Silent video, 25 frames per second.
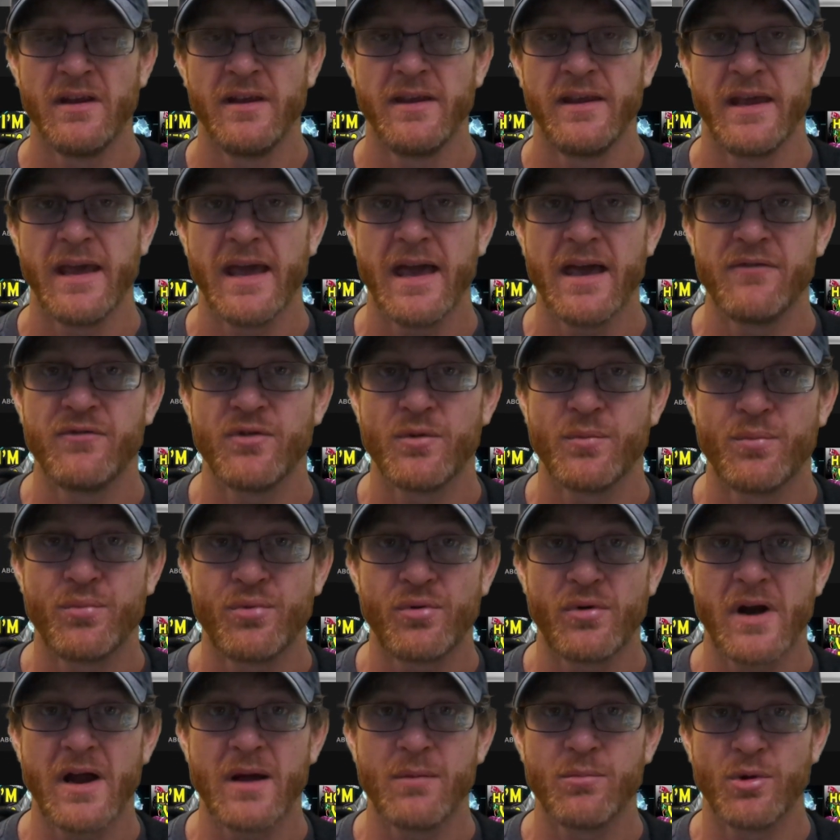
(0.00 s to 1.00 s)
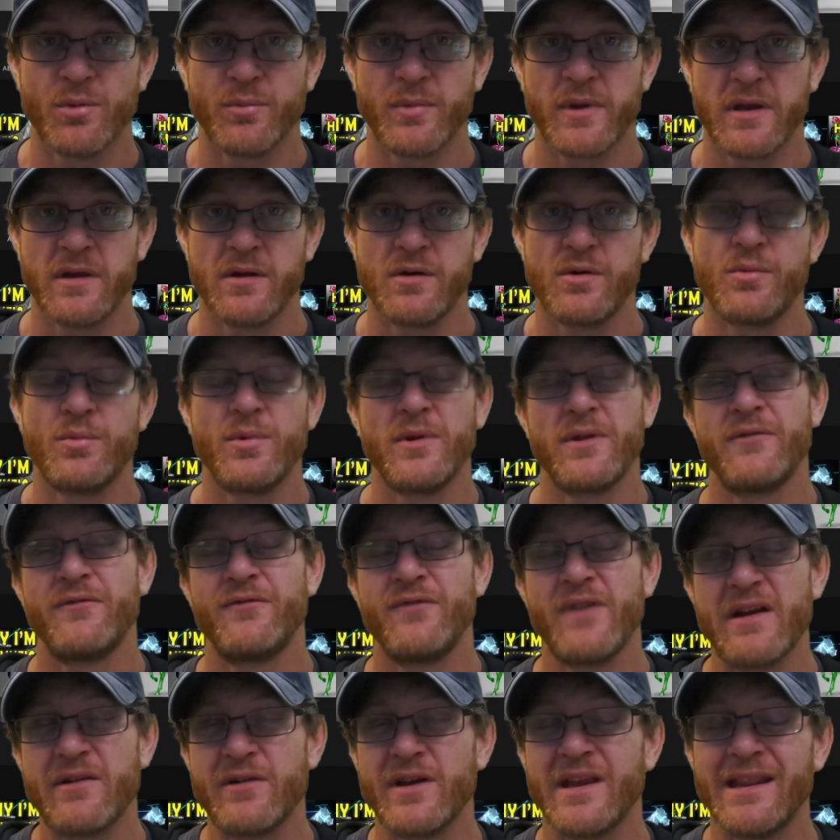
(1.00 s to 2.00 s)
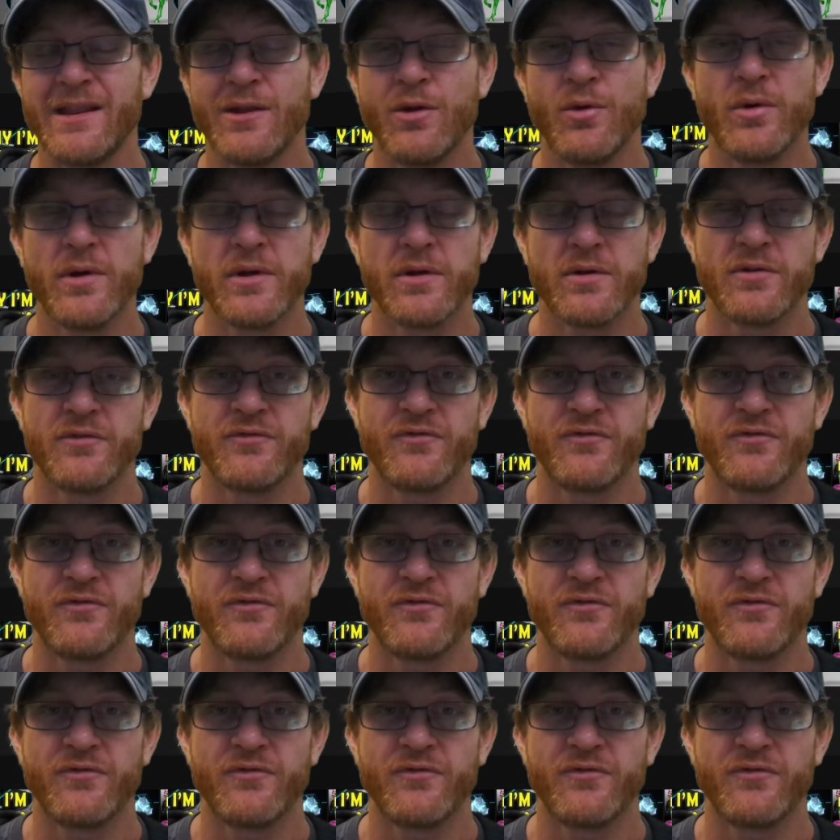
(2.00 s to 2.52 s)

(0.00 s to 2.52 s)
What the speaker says: You have a problem here with a very loyal